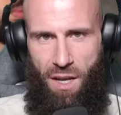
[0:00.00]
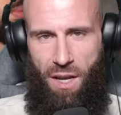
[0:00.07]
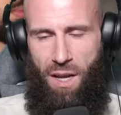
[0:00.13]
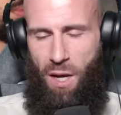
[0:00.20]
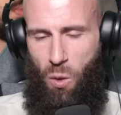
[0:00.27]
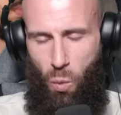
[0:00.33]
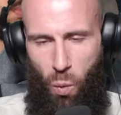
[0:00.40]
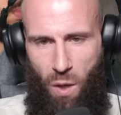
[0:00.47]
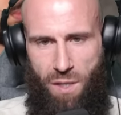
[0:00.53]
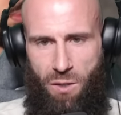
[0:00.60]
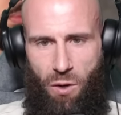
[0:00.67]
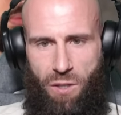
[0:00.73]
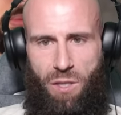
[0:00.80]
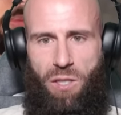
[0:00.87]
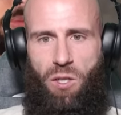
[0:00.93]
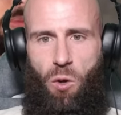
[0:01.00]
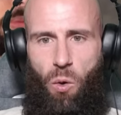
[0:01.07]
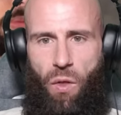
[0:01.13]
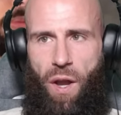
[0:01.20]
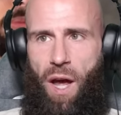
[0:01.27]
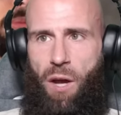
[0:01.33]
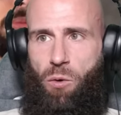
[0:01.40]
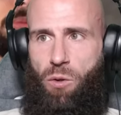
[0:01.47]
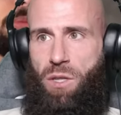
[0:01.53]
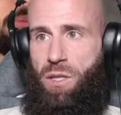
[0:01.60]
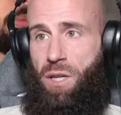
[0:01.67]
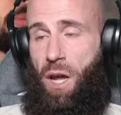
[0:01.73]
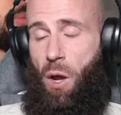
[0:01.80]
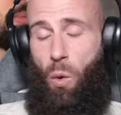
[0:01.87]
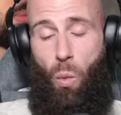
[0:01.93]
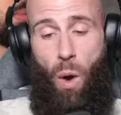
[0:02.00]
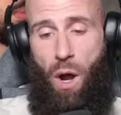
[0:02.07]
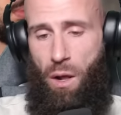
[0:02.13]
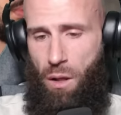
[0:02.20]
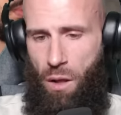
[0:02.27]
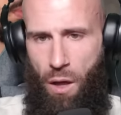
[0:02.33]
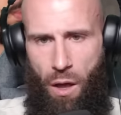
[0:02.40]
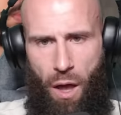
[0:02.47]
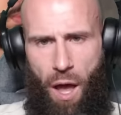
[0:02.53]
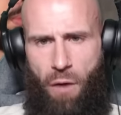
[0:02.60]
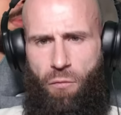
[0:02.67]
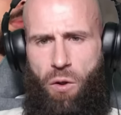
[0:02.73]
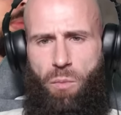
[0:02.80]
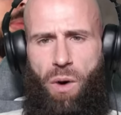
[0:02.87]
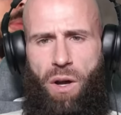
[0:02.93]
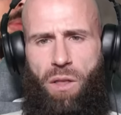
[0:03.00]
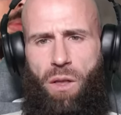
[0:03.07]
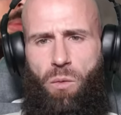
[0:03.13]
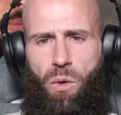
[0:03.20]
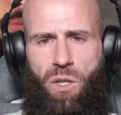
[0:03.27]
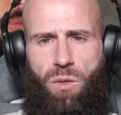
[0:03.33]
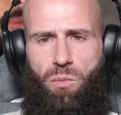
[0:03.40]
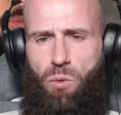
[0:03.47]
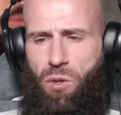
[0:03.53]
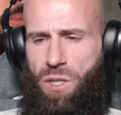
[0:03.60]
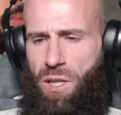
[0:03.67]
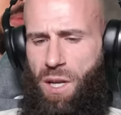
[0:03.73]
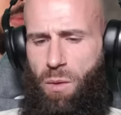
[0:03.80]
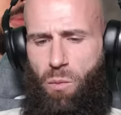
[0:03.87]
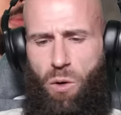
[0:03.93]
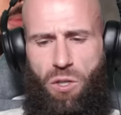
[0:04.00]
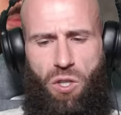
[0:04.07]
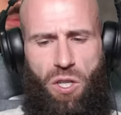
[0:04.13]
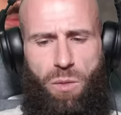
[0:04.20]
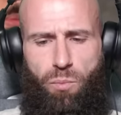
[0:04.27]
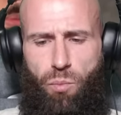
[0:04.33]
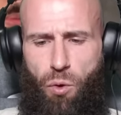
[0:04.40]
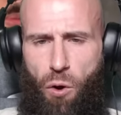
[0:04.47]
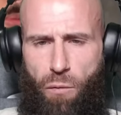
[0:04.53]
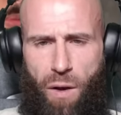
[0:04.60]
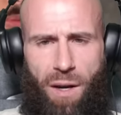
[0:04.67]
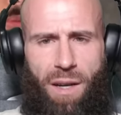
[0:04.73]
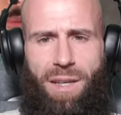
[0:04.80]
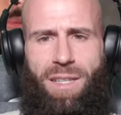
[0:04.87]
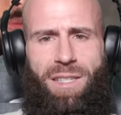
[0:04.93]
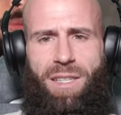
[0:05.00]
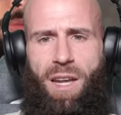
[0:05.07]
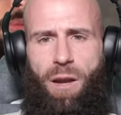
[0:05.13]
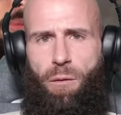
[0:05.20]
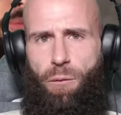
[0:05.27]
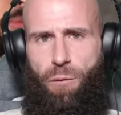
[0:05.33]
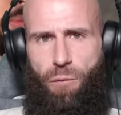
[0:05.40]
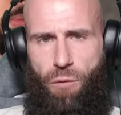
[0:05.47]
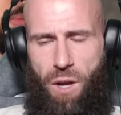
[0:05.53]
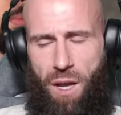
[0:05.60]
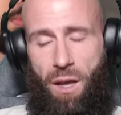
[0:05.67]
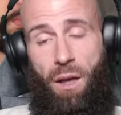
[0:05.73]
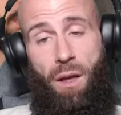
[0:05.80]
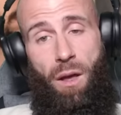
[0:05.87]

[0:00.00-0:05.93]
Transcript: It was not so that I could say, well, everybody that was Muslim was just perfectly sin-free.